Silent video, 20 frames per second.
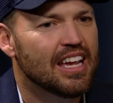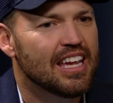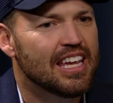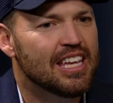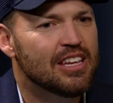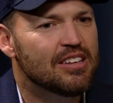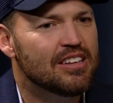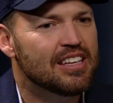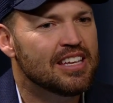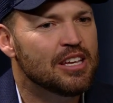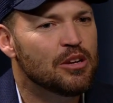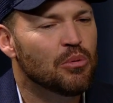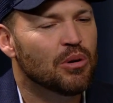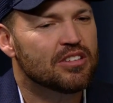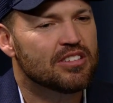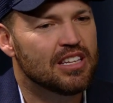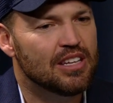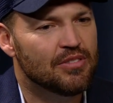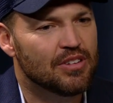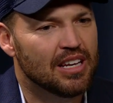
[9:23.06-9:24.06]
he he
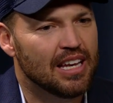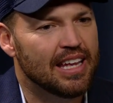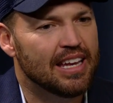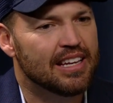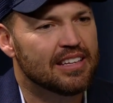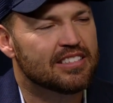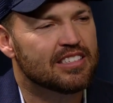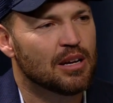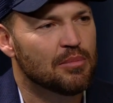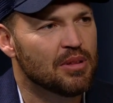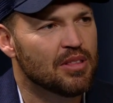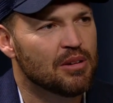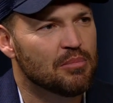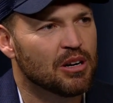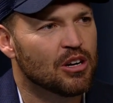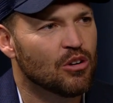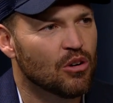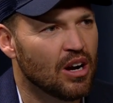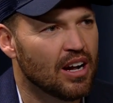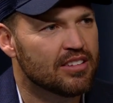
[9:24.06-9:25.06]
wasn't even letting some of them
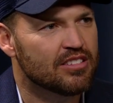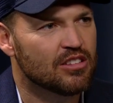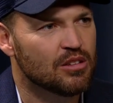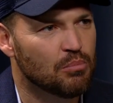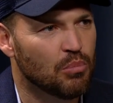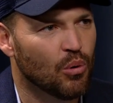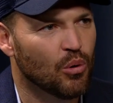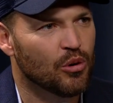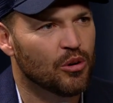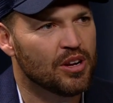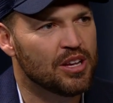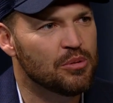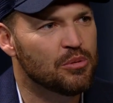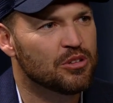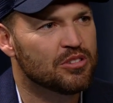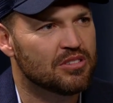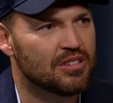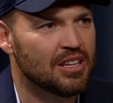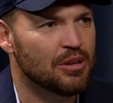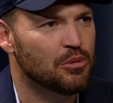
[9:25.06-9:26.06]
across the border. He
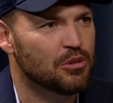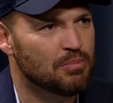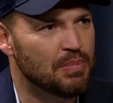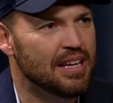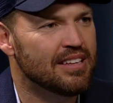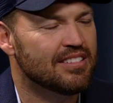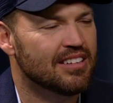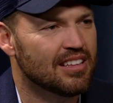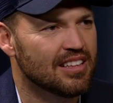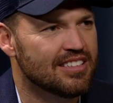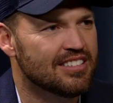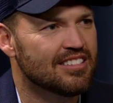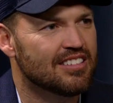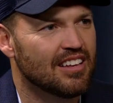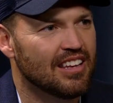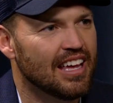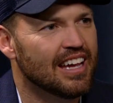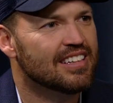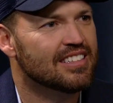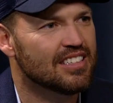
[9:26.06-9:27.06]
was he was basically
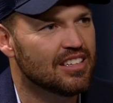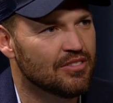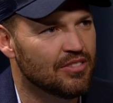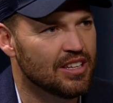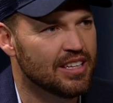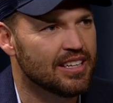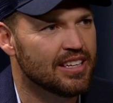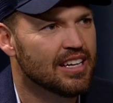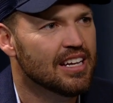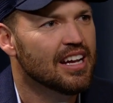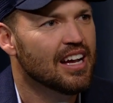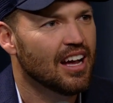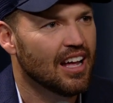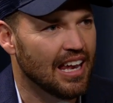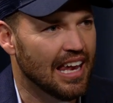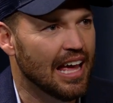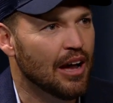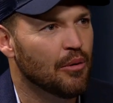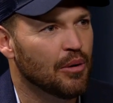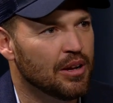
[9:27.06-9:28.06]
selectively
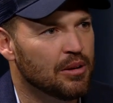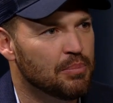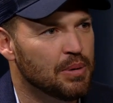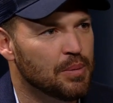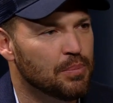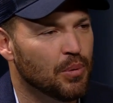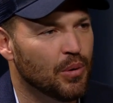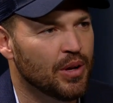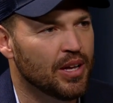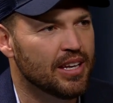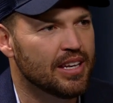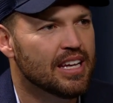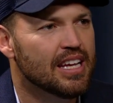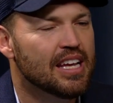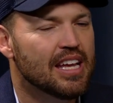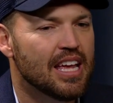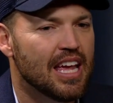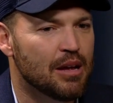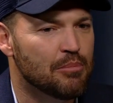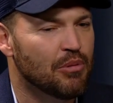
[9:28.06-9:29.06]
allowing right. people in.
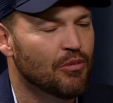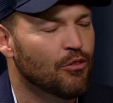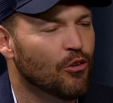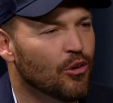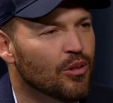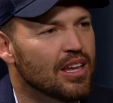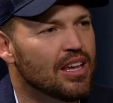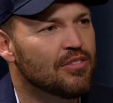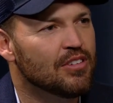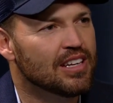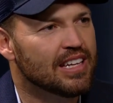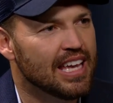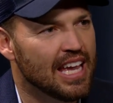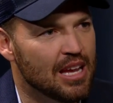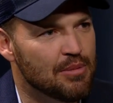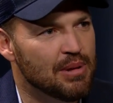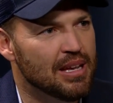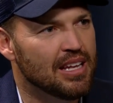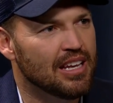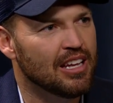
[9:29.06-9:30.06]
And before they even
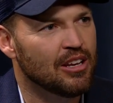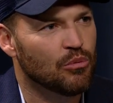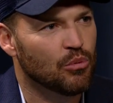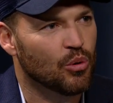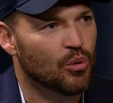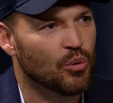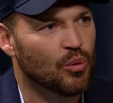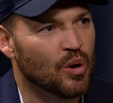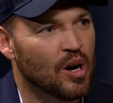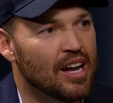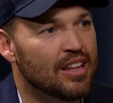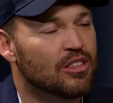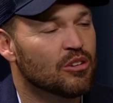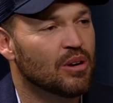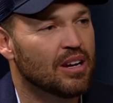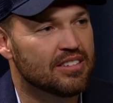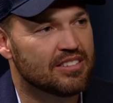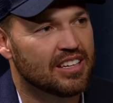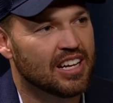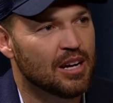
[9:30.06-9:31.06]
came in and were,
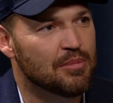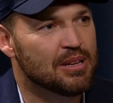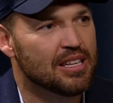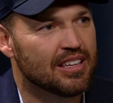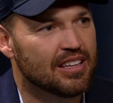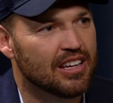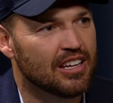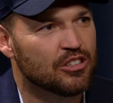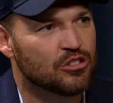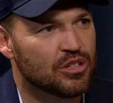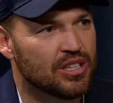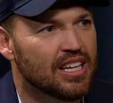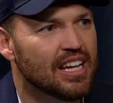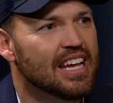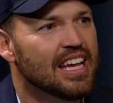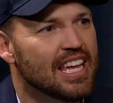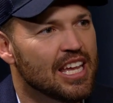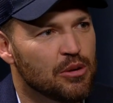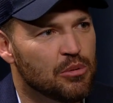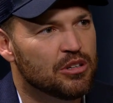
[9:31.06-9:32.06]
authorized to come into the country,
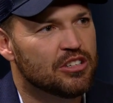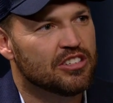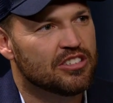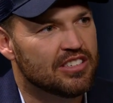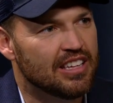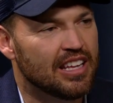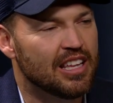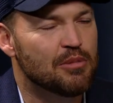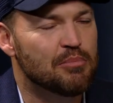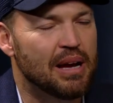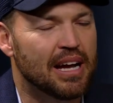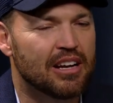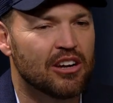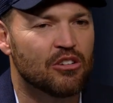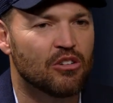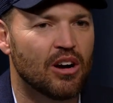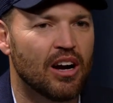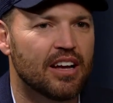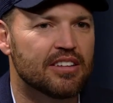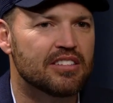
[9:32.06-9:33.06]
he would just send them back
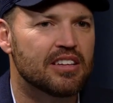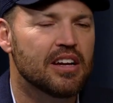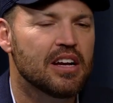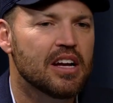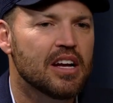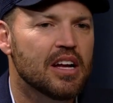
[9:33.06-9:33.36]
across.